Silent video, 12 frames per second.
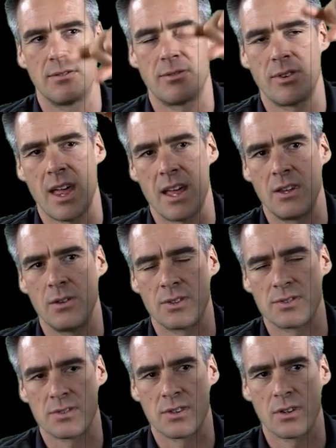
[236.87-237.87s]
for that unit
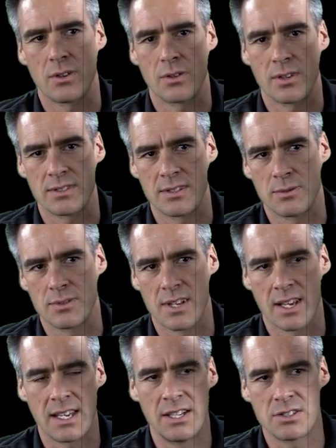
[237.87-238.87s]
circle because it was
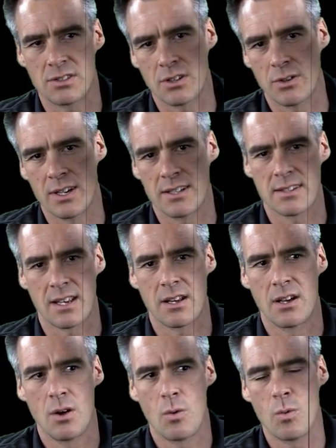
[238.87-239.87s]
like each degree is like
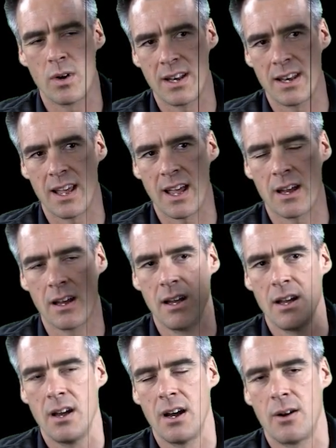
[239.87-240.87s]
one day
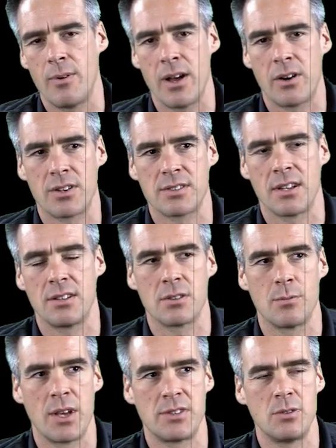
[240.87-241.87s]
around our sun. So
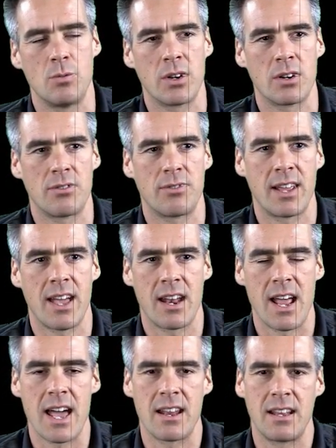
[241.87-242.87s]
it makes you wonder if they kind of had a